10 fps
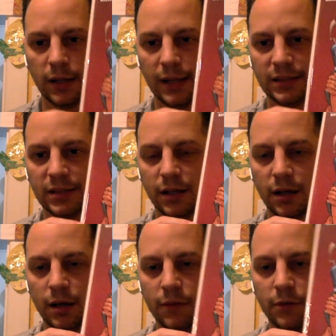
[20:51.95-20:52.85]

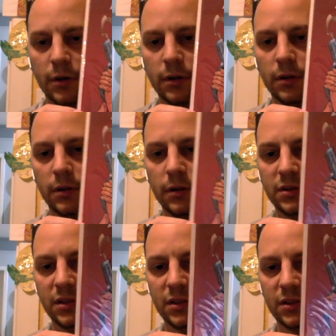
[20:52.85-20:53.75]
classic cover.
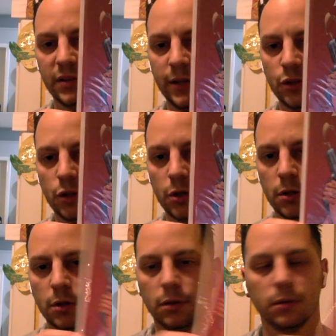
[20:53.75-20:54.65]
This is Danger
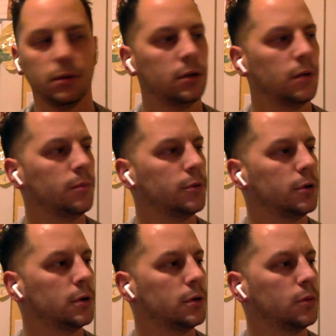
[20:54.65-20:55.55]
Girl
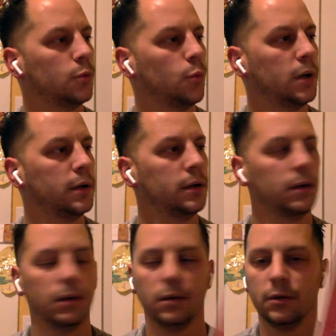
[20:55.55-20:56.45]
number
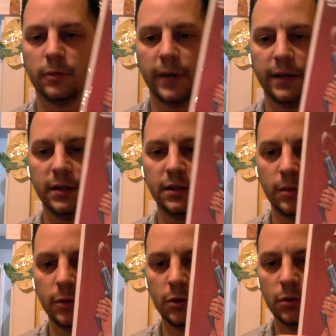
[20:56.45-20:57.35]
one from
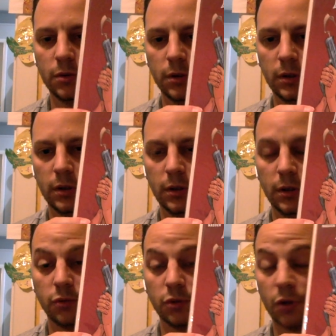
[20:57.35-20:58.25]
IDW.
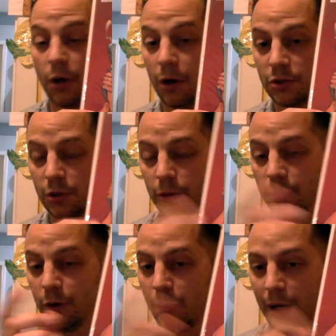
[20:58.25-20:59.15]
This was
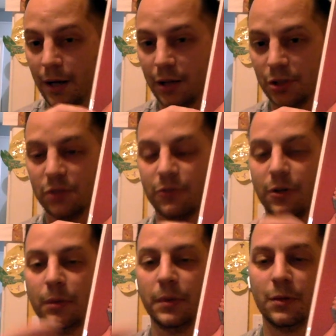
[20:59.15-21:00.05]
also an homage
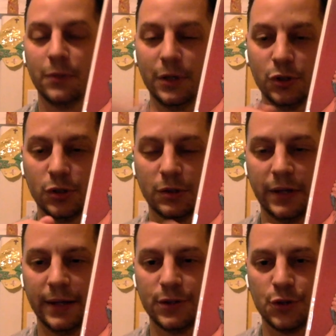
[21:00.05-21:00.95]
from the
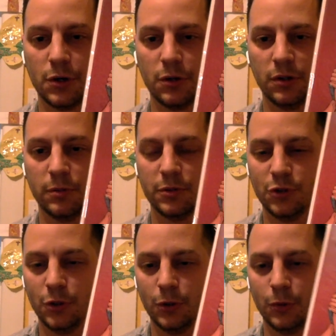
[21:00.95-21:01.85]
original Danger Girl number
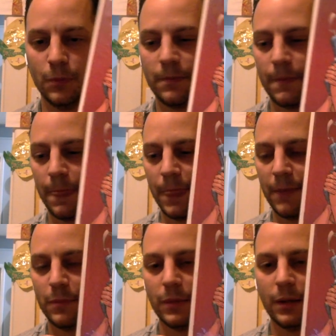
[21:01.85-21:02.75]
two.
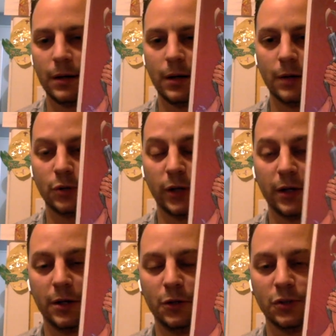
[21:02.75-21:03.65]
So
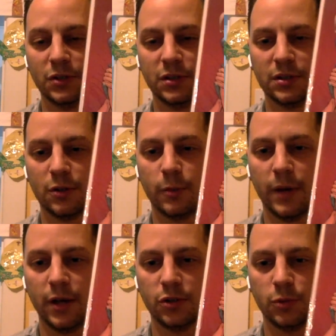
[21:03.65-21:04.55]
I could have used this as an
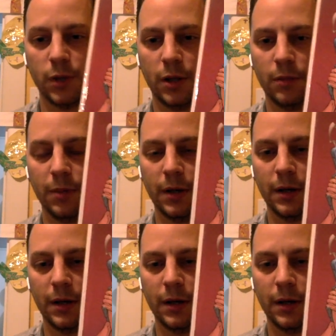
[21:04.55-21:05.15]
homage as well,